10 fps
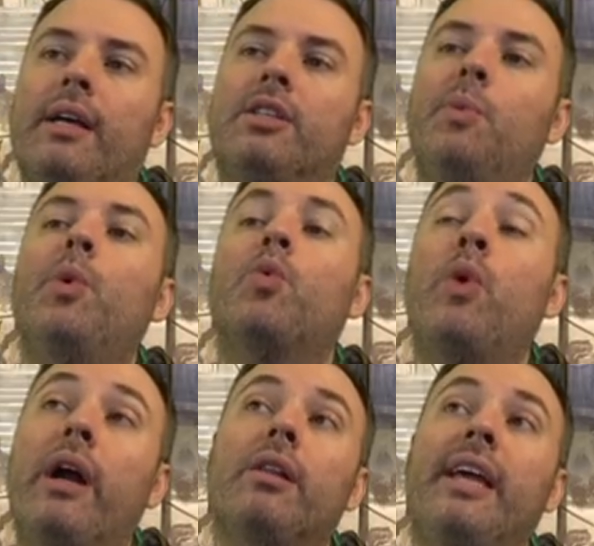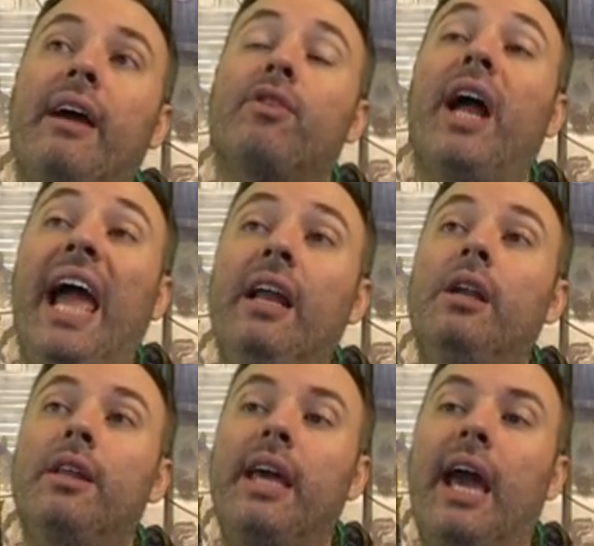Arasta will rarely ever
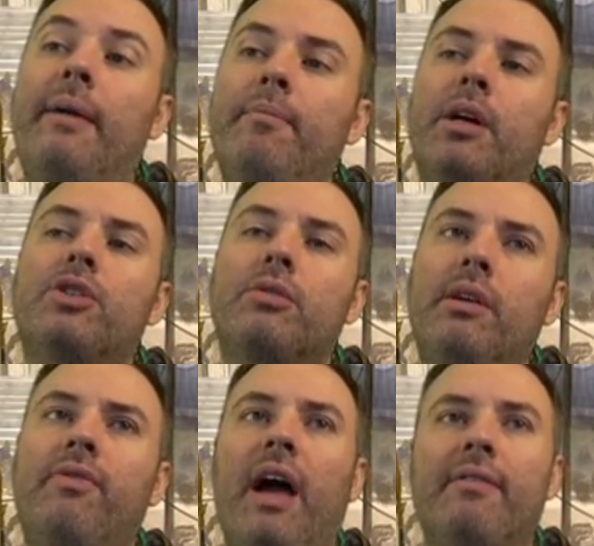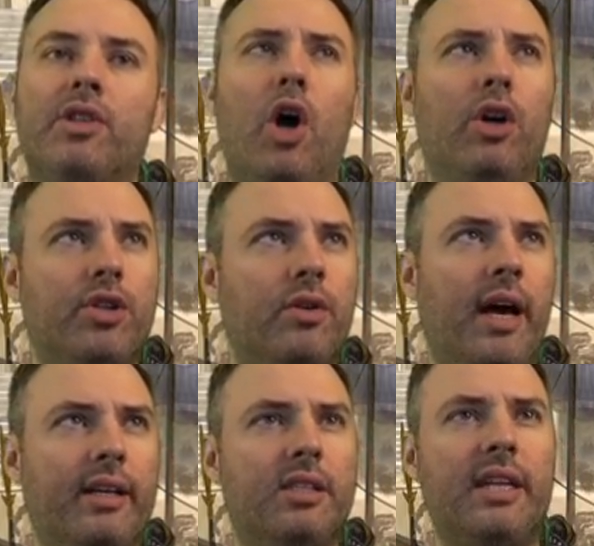end the game because three five is
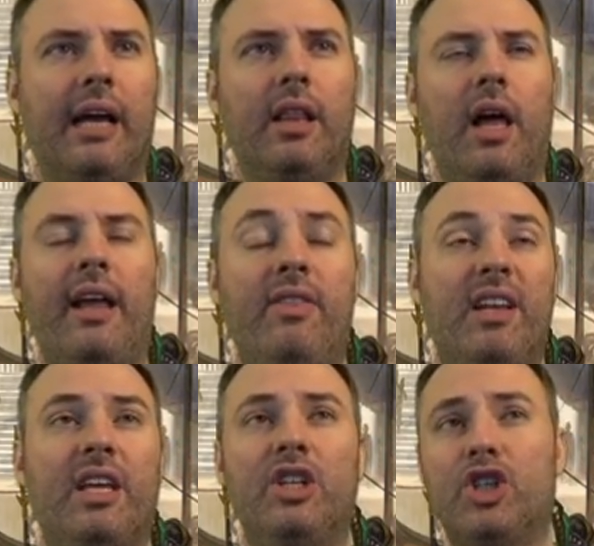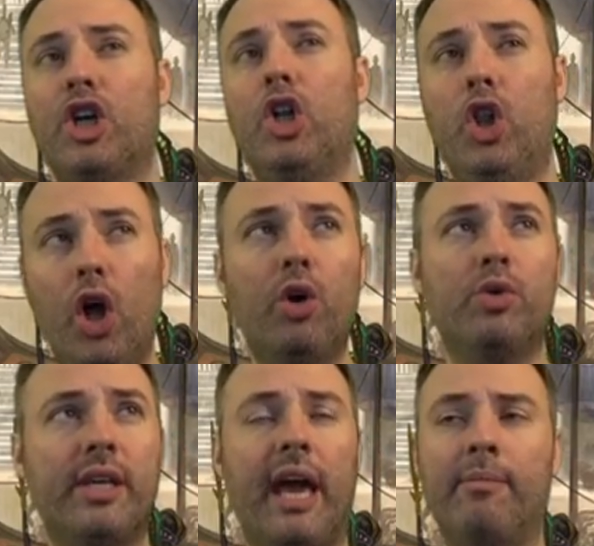also not a stat line that can just
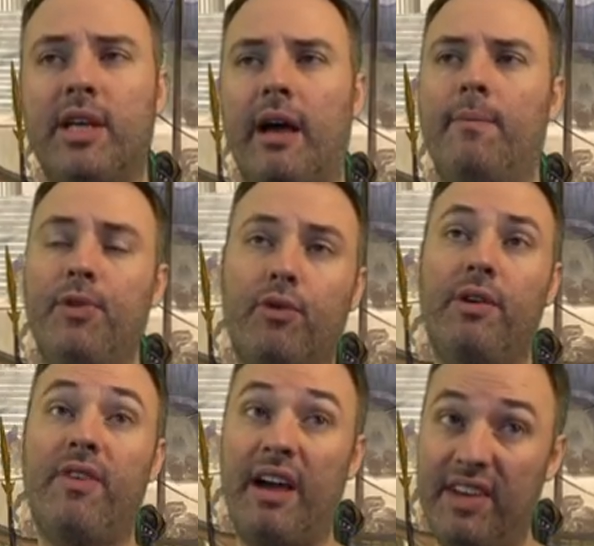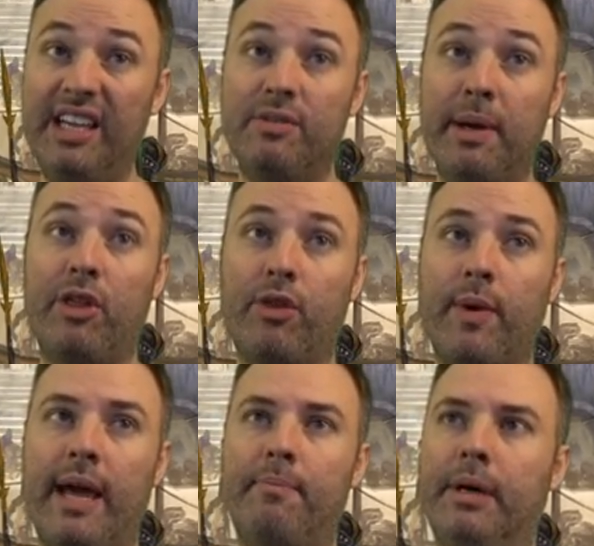close games out. three five is a big
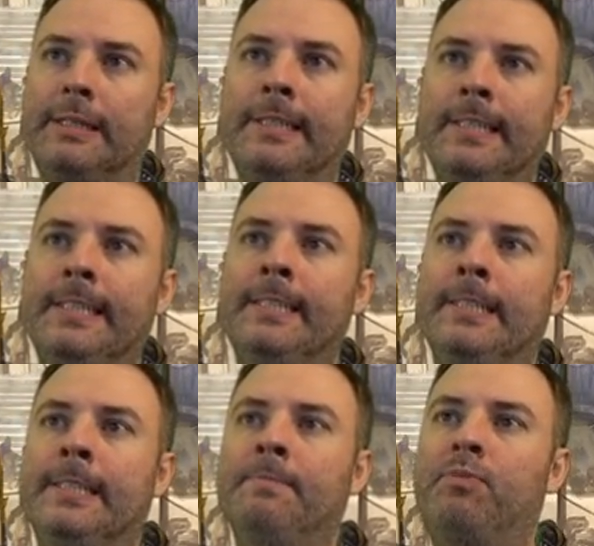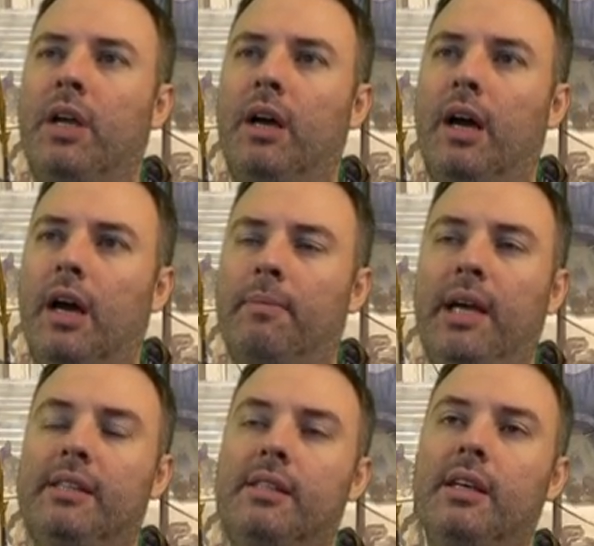threat, but
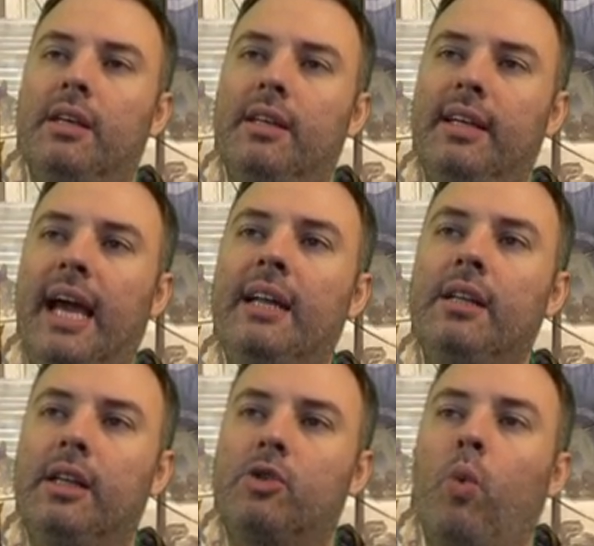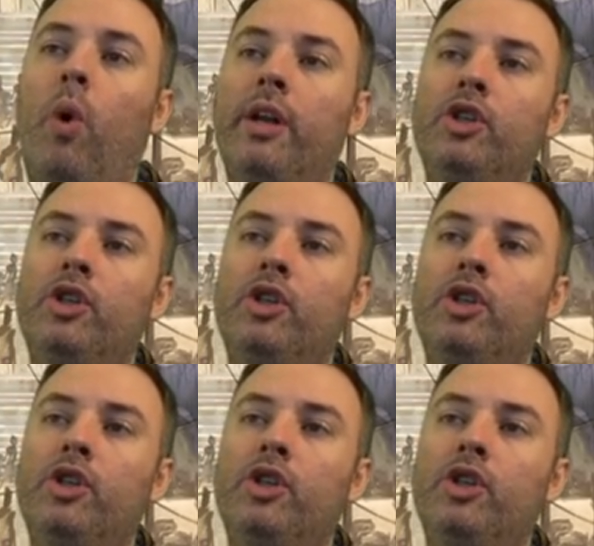um, it's the endless